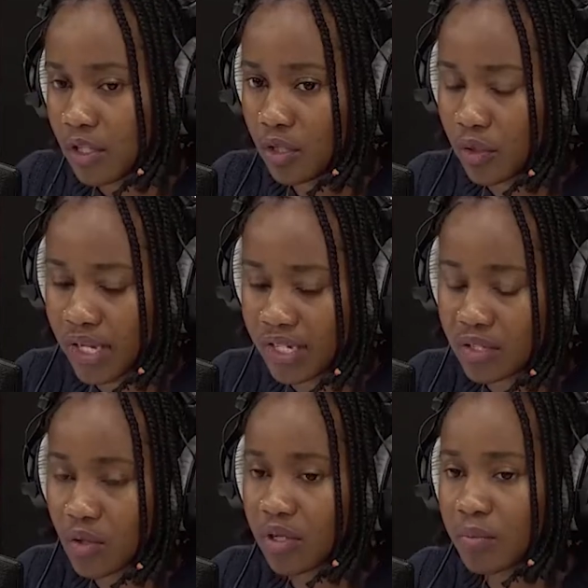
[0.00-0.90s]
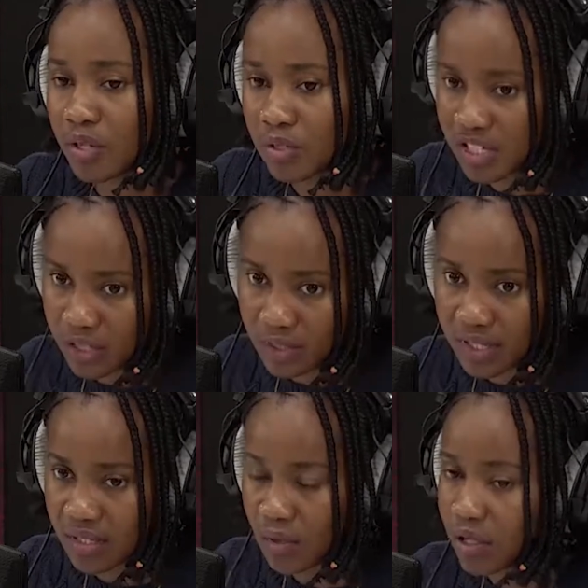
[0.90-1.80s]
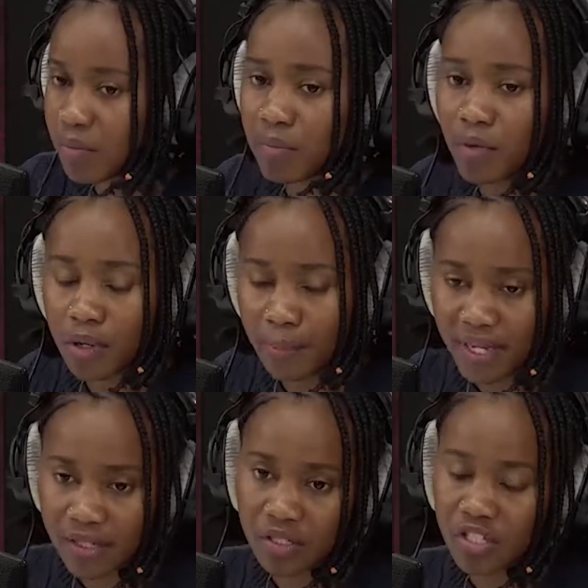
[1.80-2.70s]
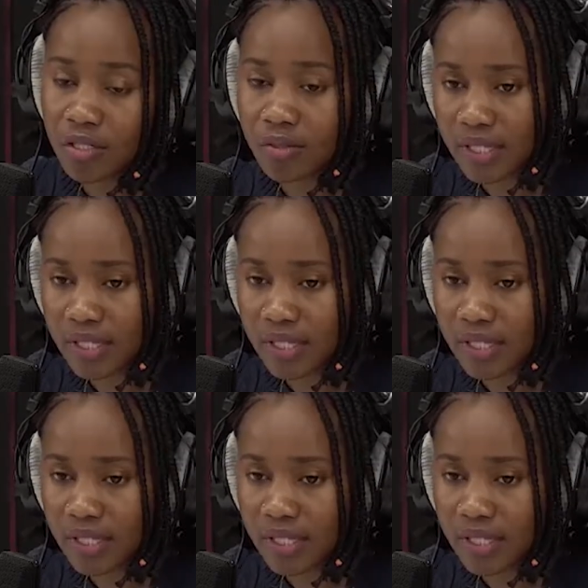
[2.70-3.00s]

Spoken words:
You know, and it's going to be continuous. There's going to be more abandoned children.